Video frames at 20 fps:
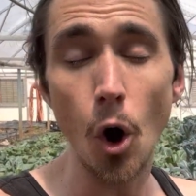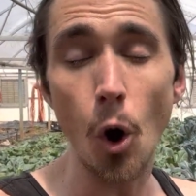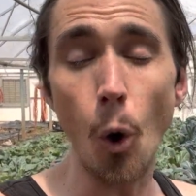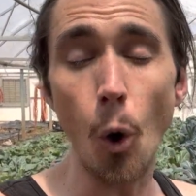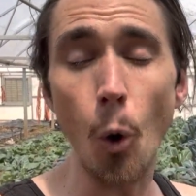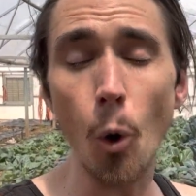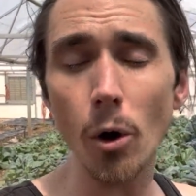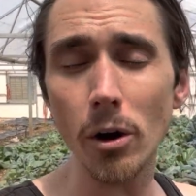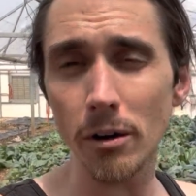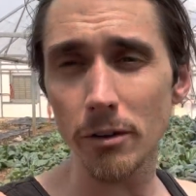
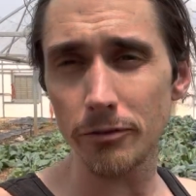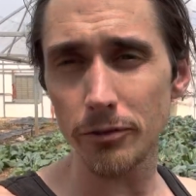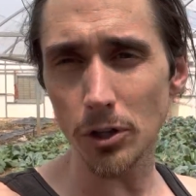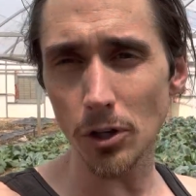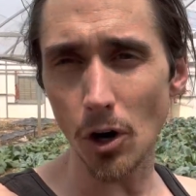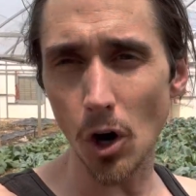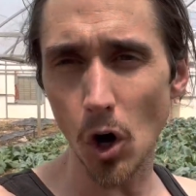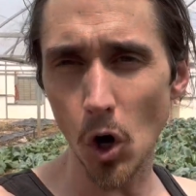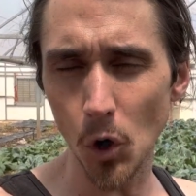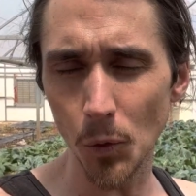Or if you're
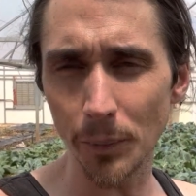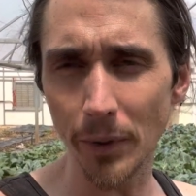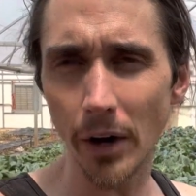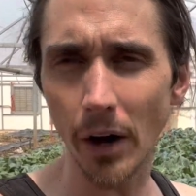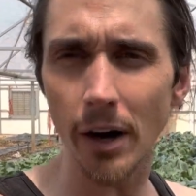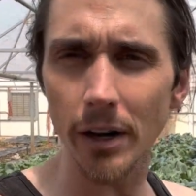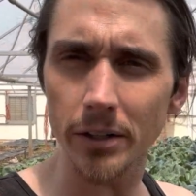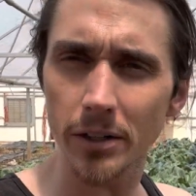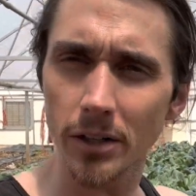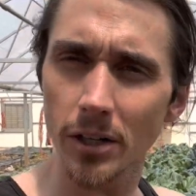a home
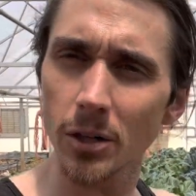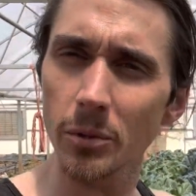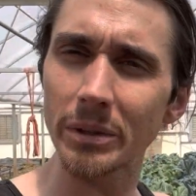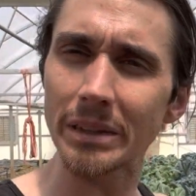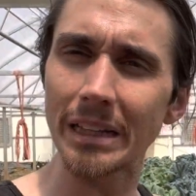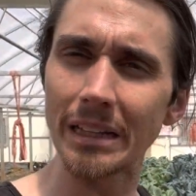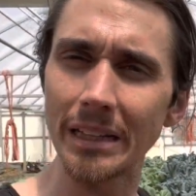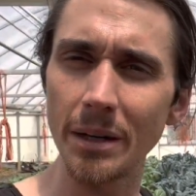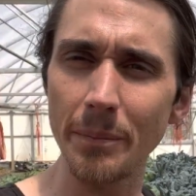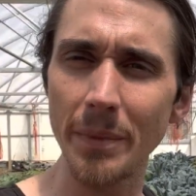gardener with
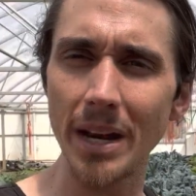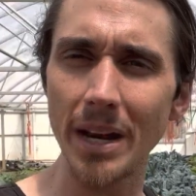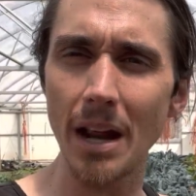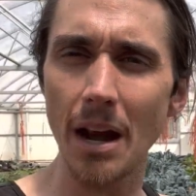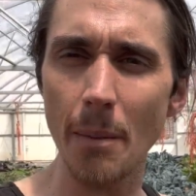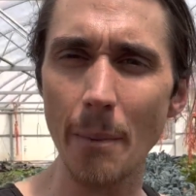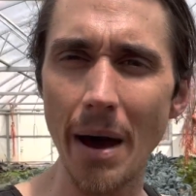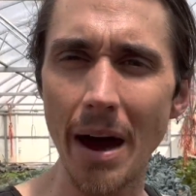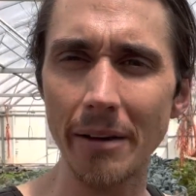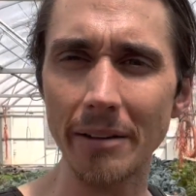a limited
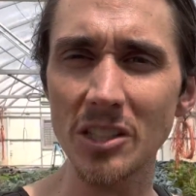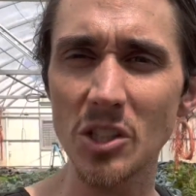amount of